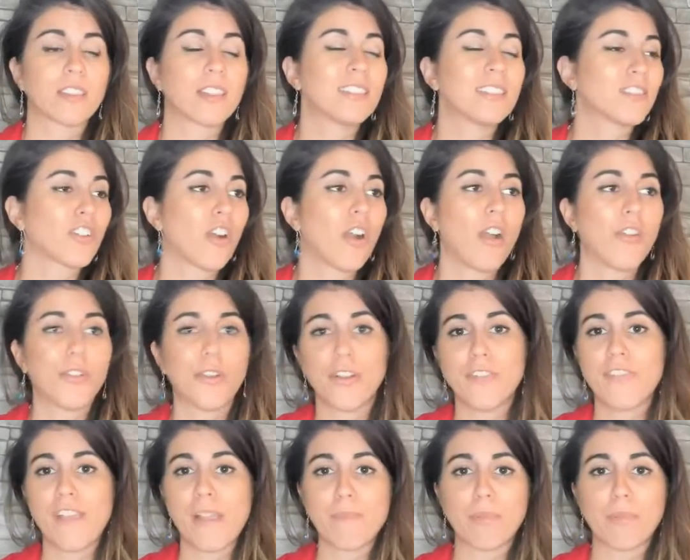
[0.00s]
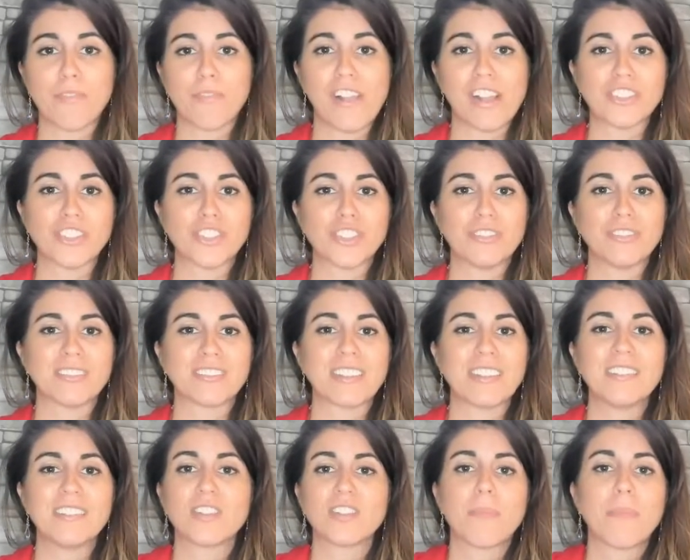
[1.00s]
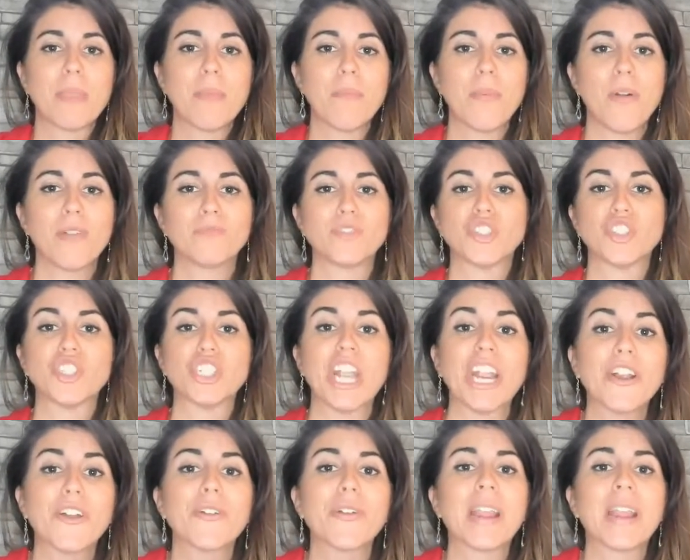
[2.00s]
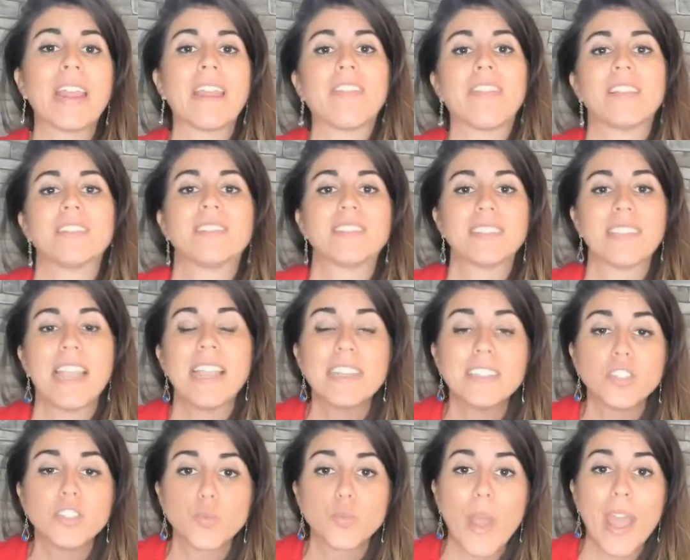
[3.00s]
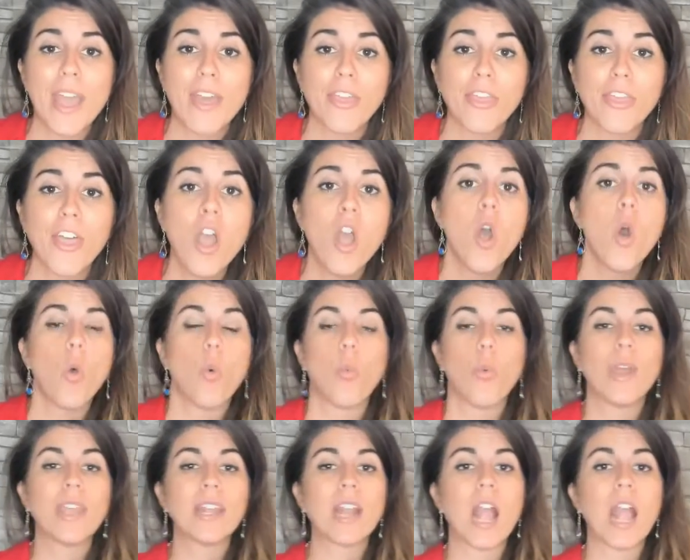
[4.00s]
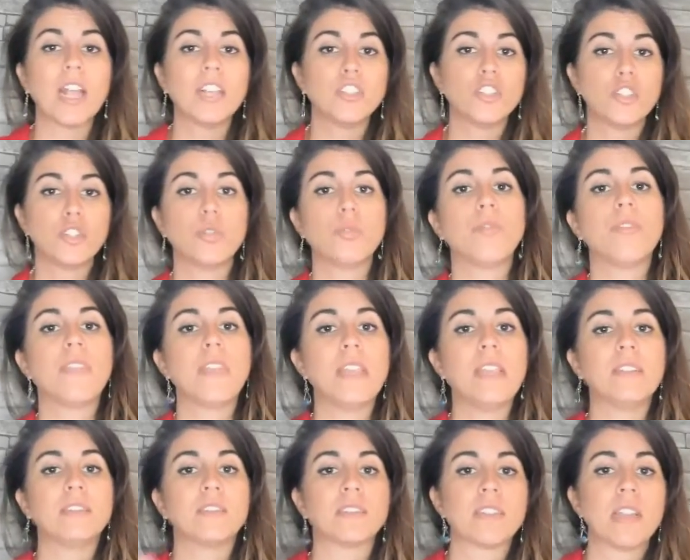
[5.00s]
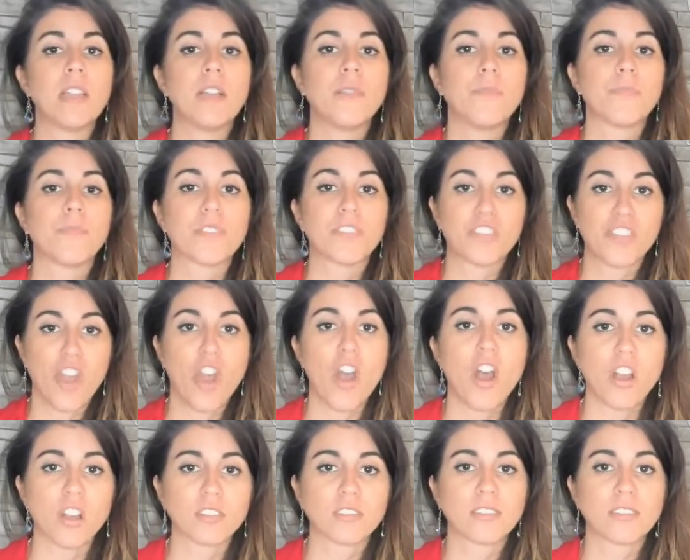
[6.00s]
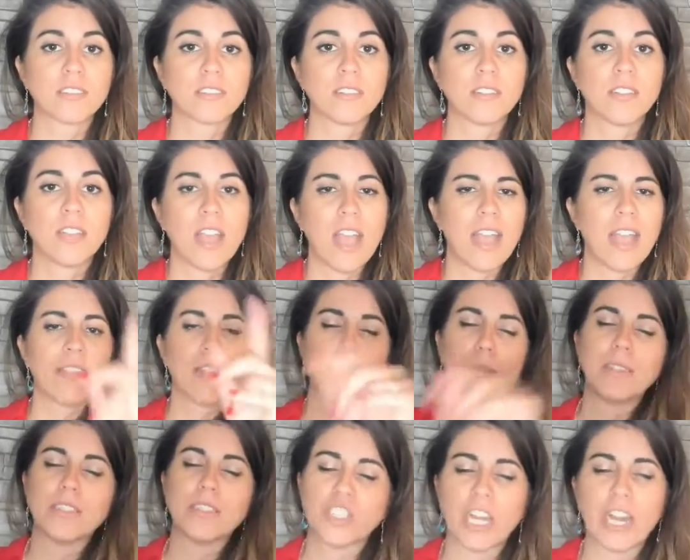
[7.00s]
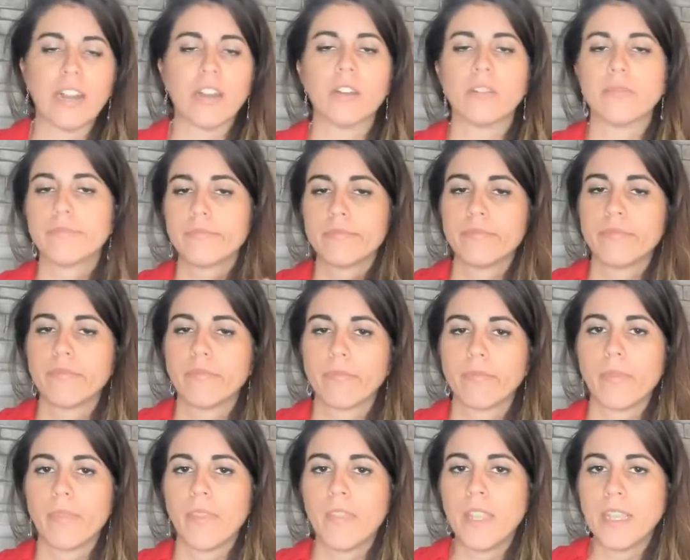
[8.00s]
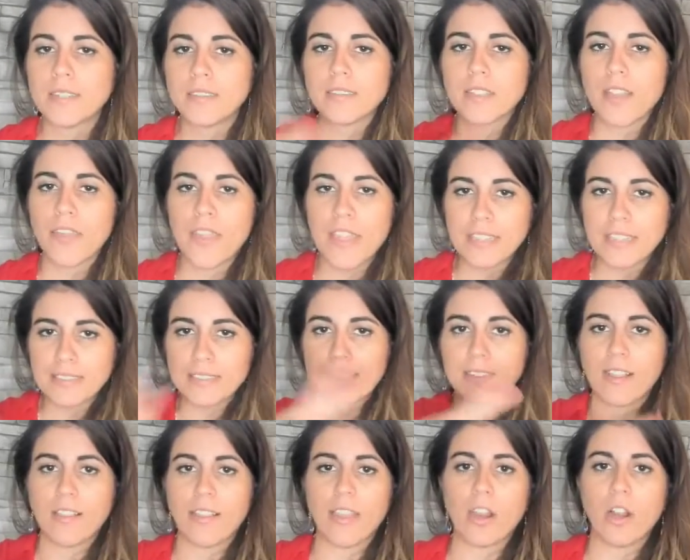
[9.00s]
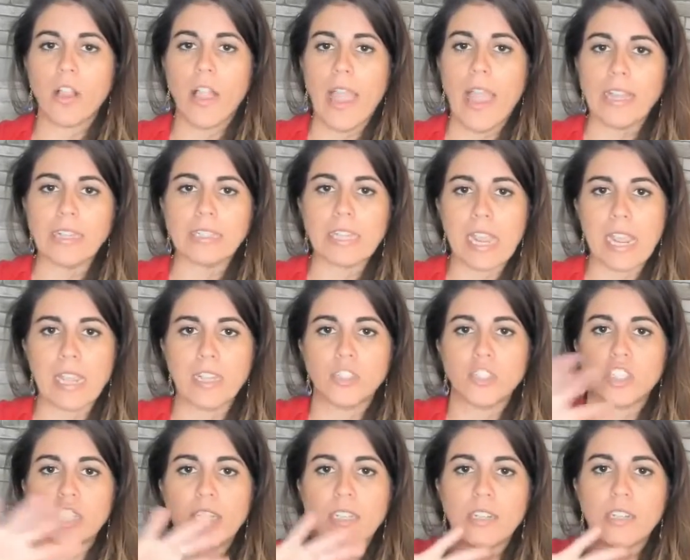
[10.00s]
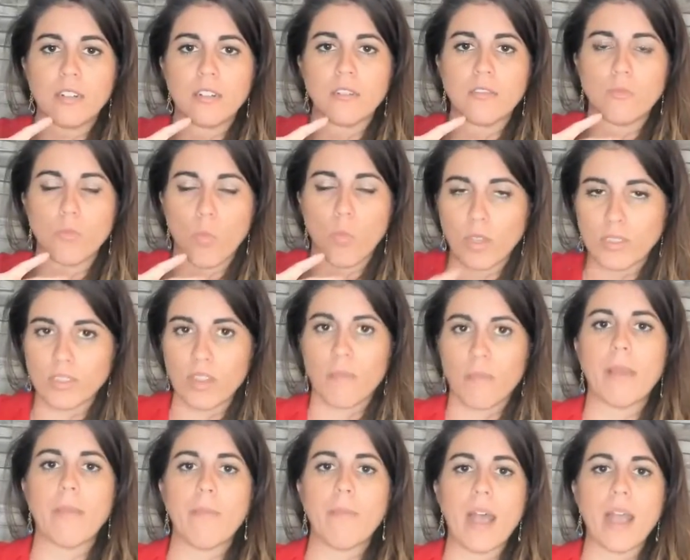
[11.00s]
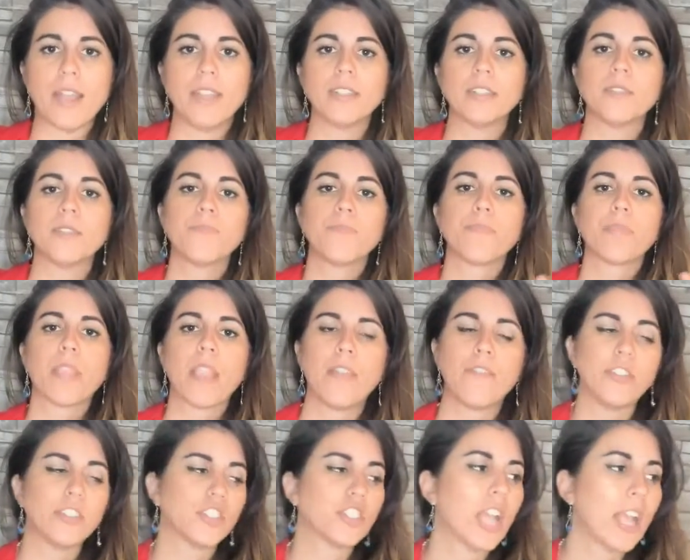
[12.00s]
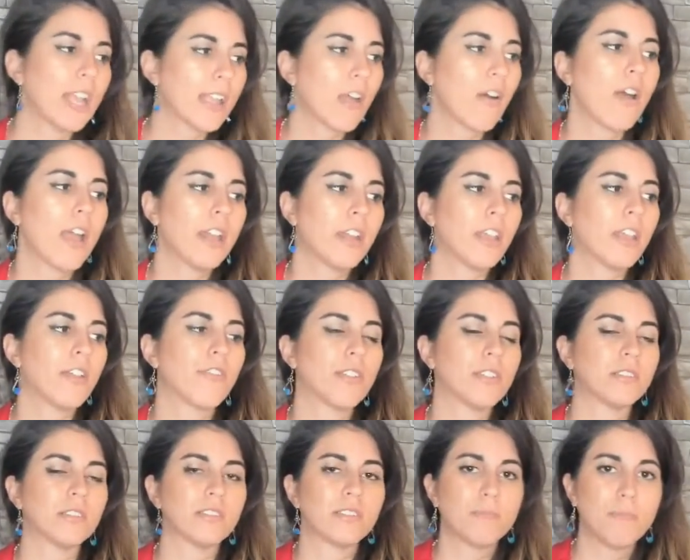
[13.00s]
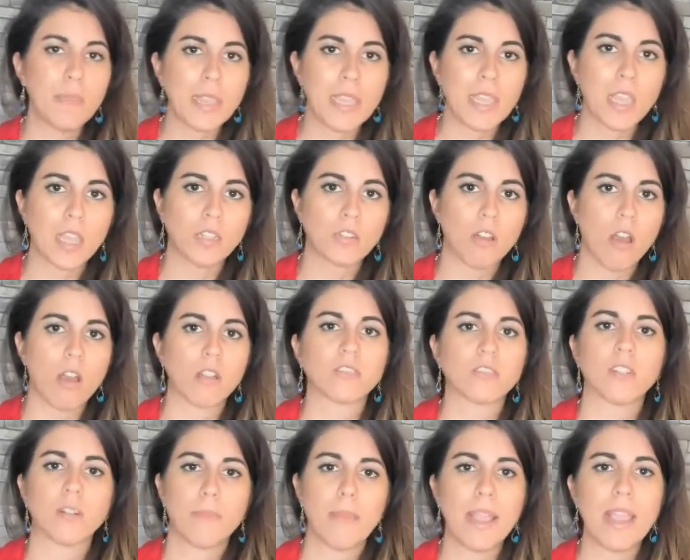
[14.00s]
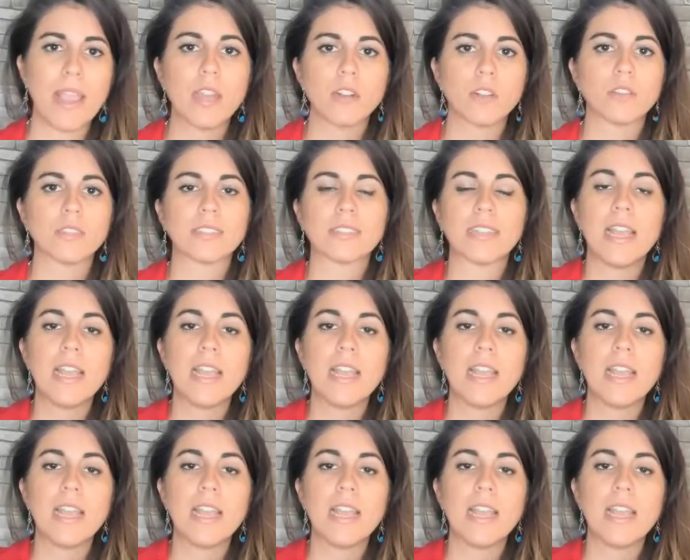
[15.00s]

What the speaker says: These are other event professionals. These are people I'm sharing the stage with when I do these talks. And let me share. This is a little tangent, what's on my mind. If you check out any of the speaking talks or panels,